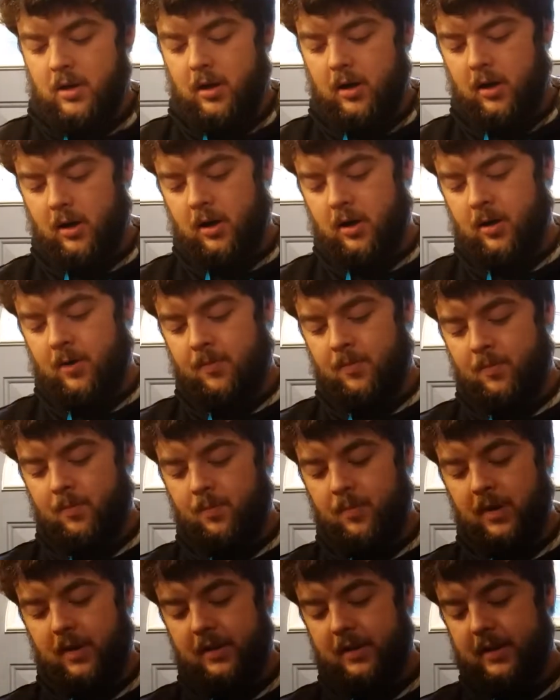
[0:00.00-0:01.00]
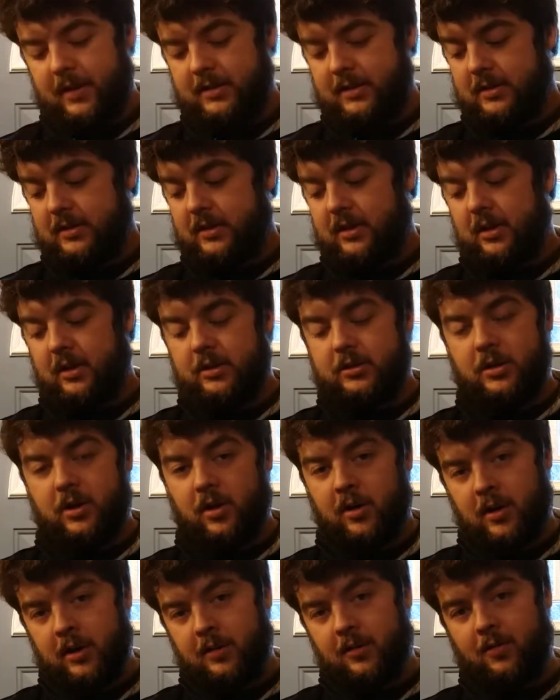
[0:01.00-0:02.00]
But this is going to
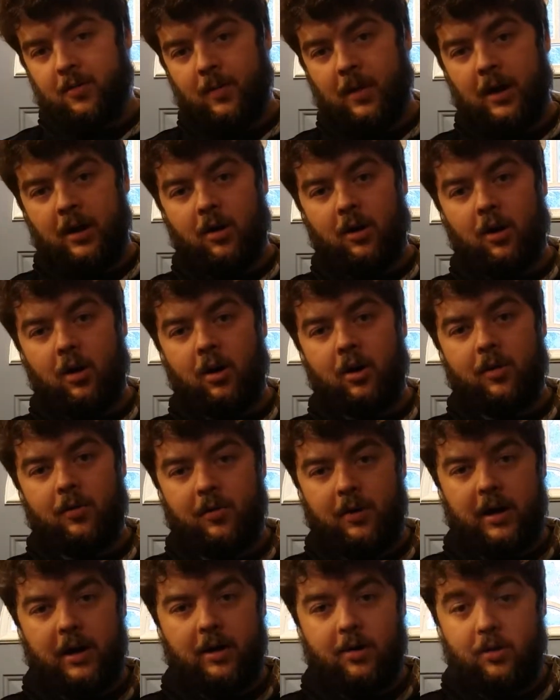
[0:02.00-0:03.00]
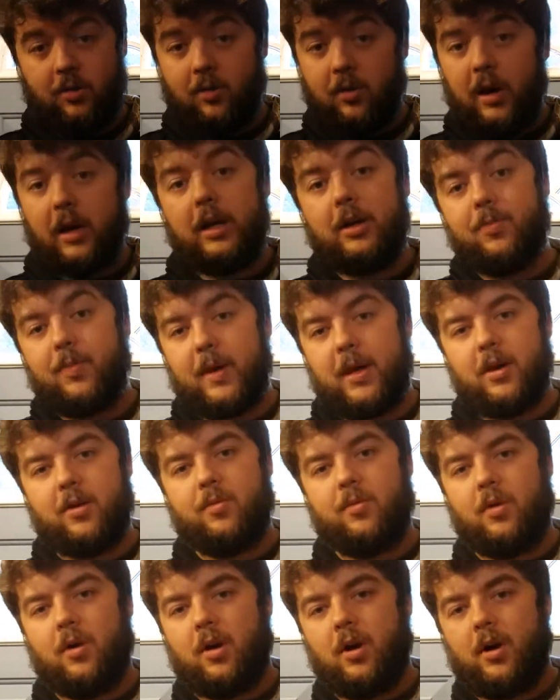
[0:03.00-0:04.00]
turn into my all-around crankbait
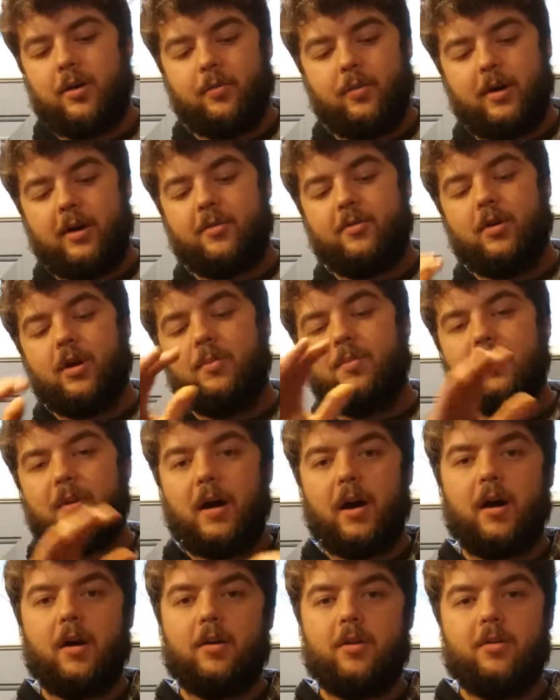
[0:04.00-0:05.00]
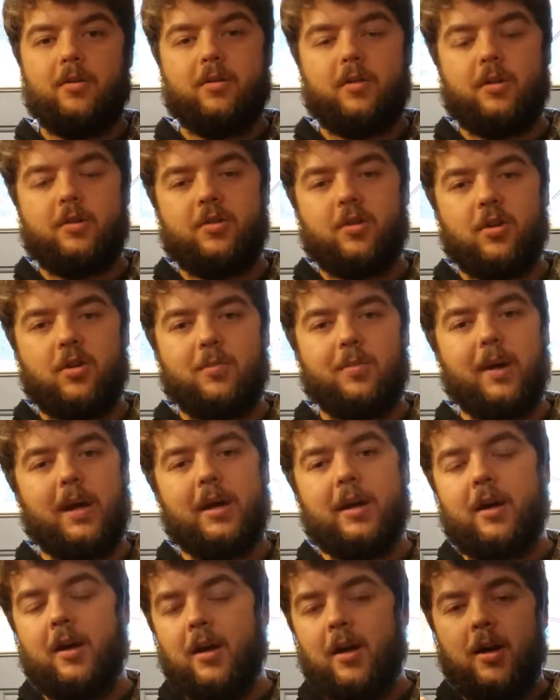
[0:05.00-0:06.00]
rod whenever I'm not using a
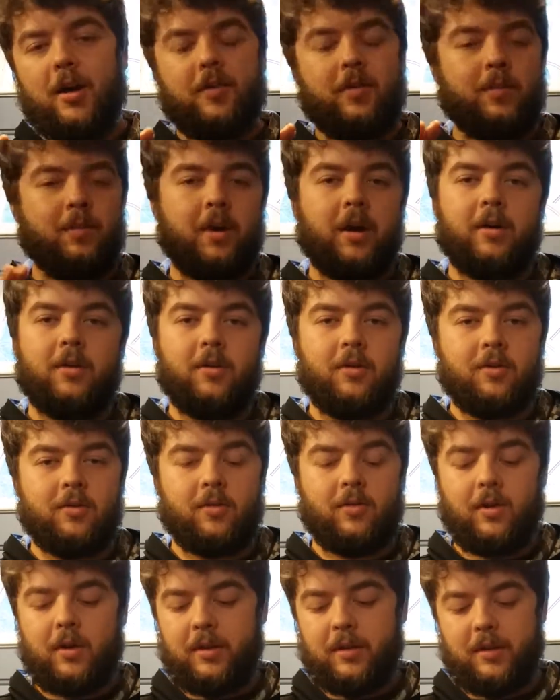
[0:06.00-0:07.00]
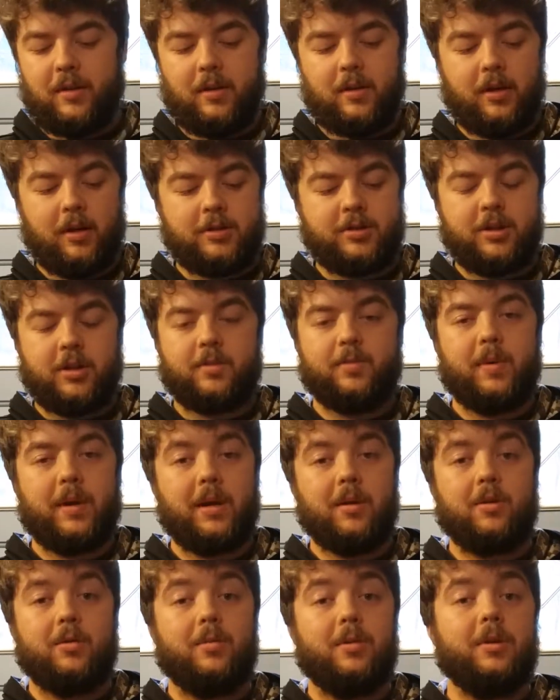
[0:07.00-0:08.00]
jerkbait. If I'm not using a jerkbait,
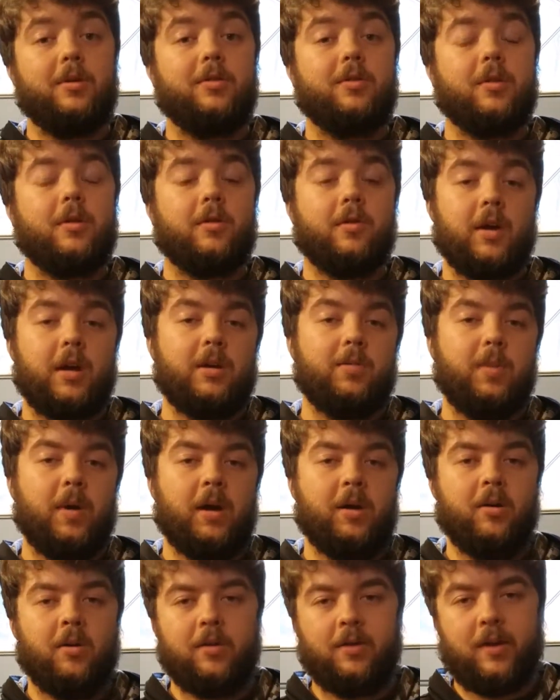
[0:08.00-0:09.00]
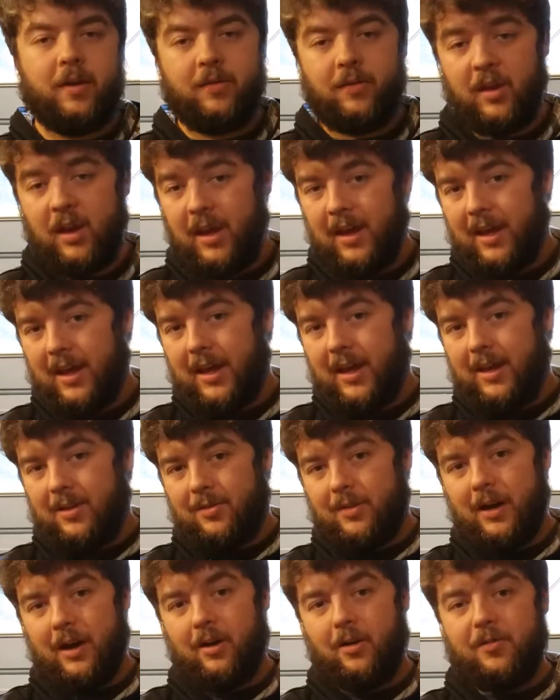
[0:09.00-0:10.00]
I'm going to be using a crankbait on this.
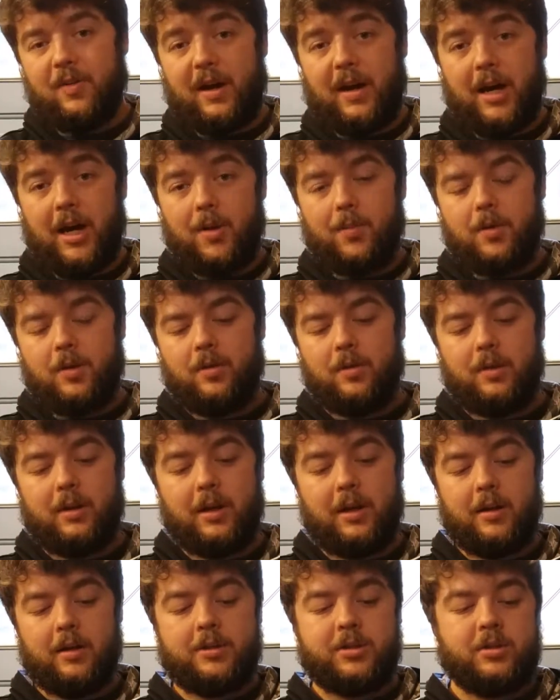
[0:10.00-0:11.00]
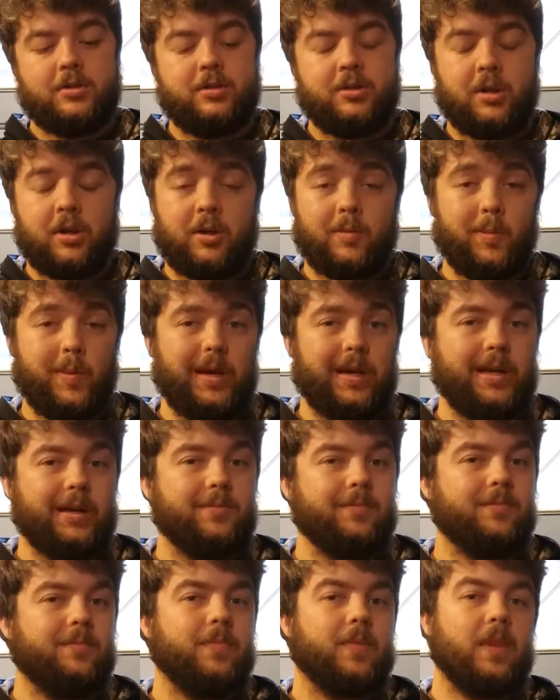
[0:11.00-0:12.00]
Now, if I happen to need a jerkbait
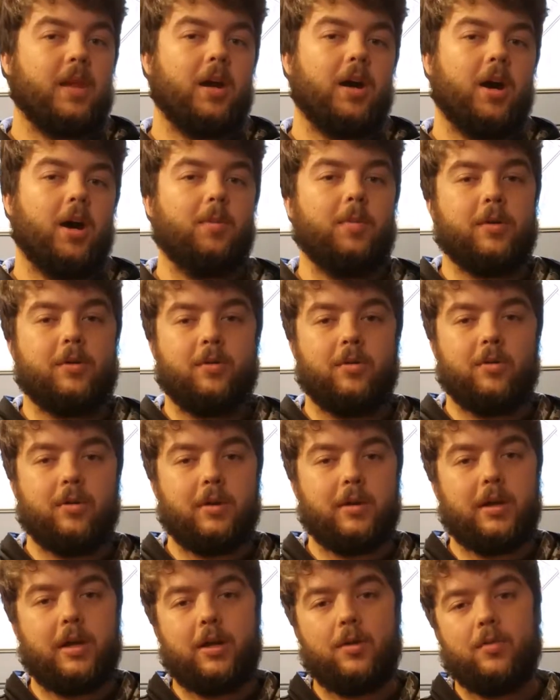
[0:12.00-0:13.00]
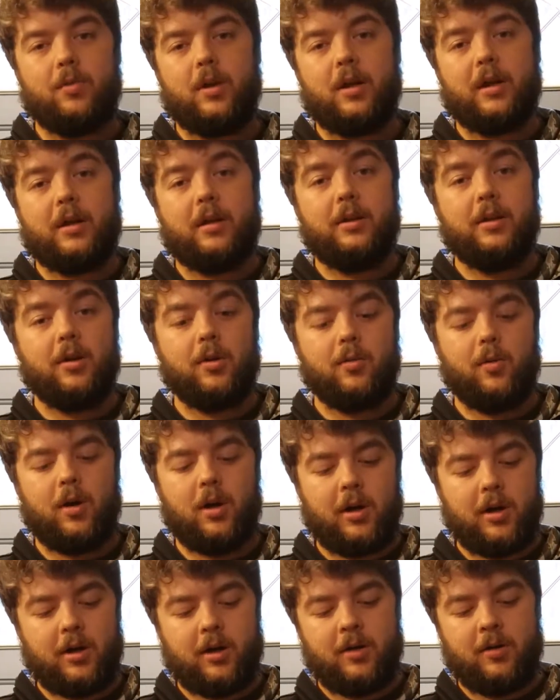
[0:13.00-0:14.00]
up at Kuka Lake with that clear
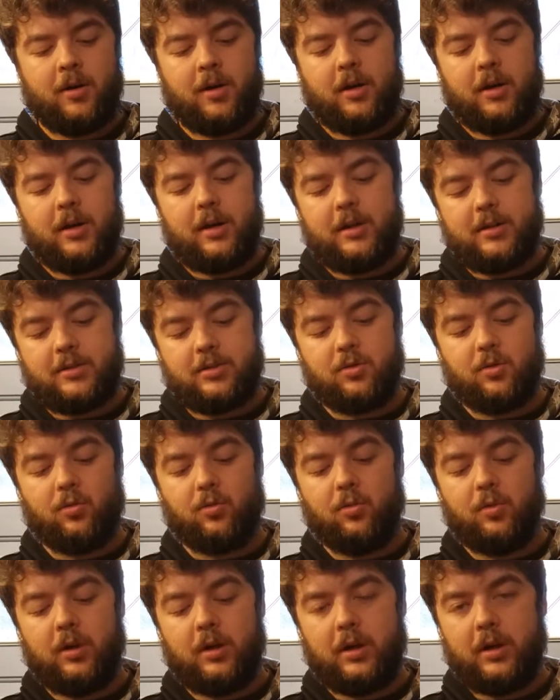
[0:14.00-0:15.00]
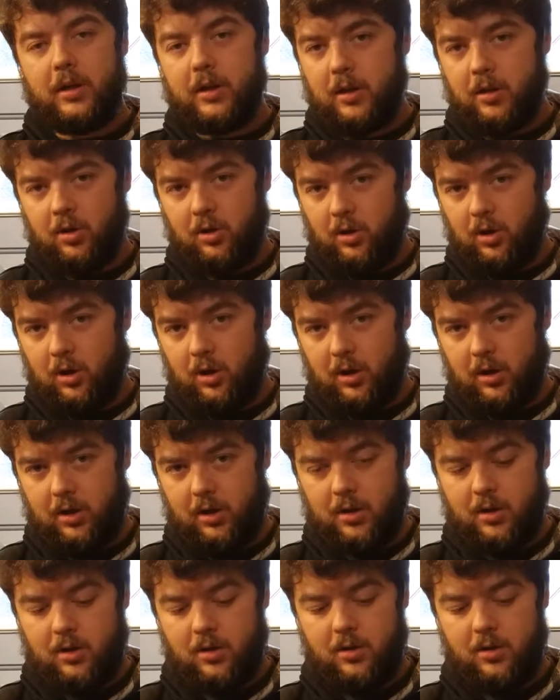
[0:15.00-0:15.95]
water, it's a really good